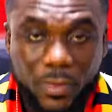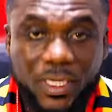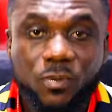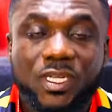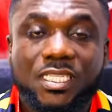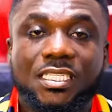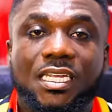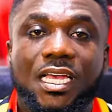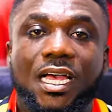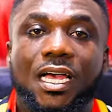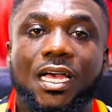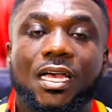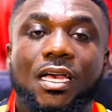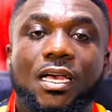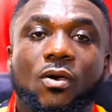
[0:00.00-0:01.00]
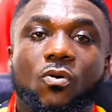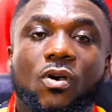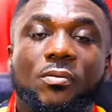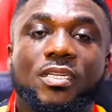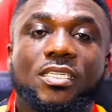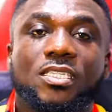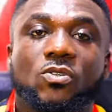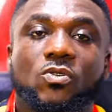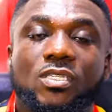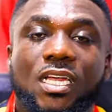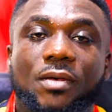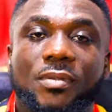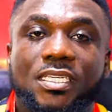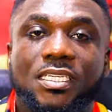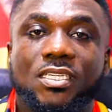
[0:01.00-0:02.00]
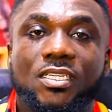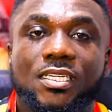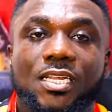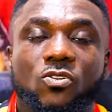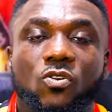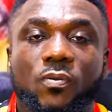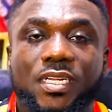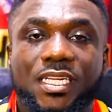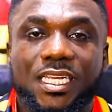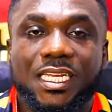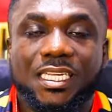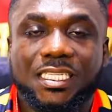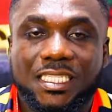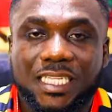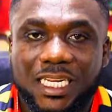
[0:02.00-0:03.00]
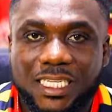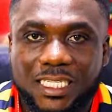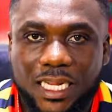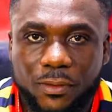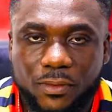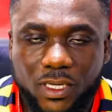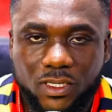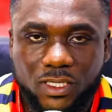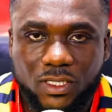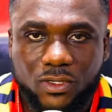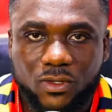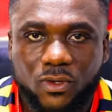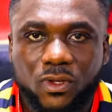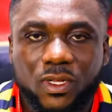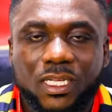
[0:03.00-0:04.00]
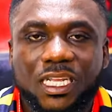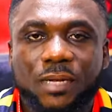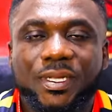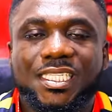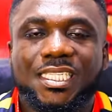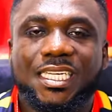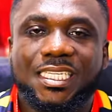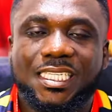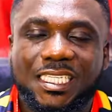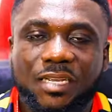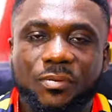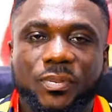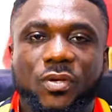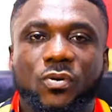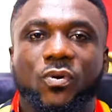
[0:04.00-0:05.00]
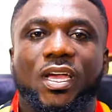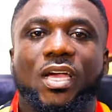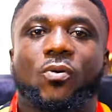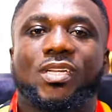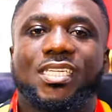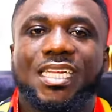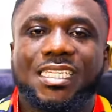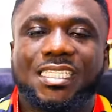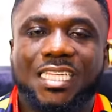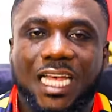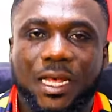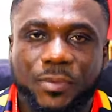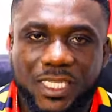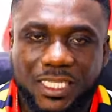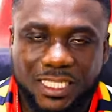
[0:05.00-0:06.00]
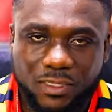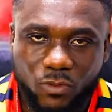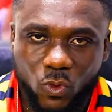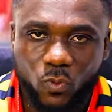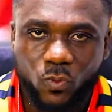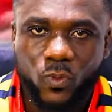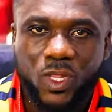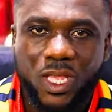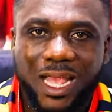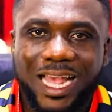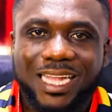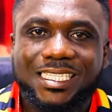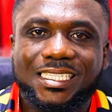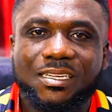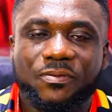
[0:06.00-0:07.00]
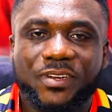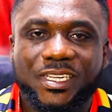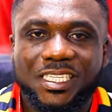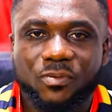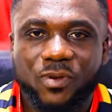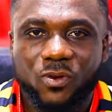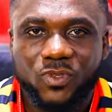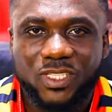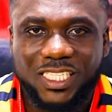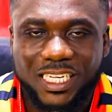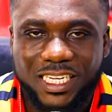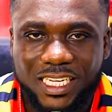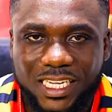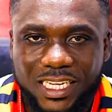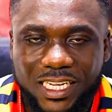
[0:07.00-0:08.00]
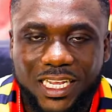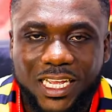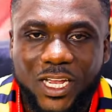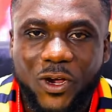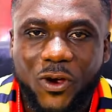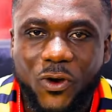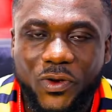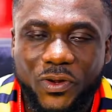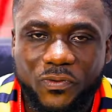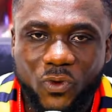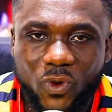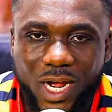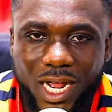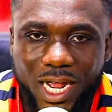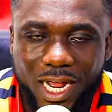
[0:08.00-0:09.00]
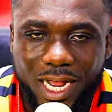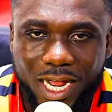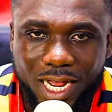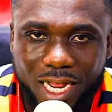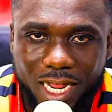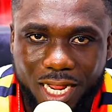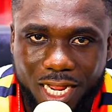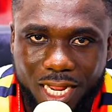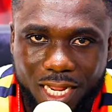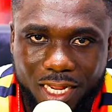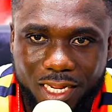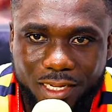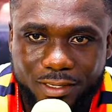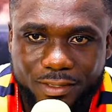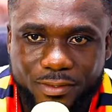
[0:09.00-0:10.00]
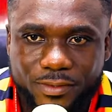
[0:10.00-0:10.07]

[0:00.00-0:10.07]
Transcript: but the mercy ha, Kwame Sidu Tamachin, not Dominic Edis, any time does no. You best send share bill our next update. As a Frenchman would say, au revoir.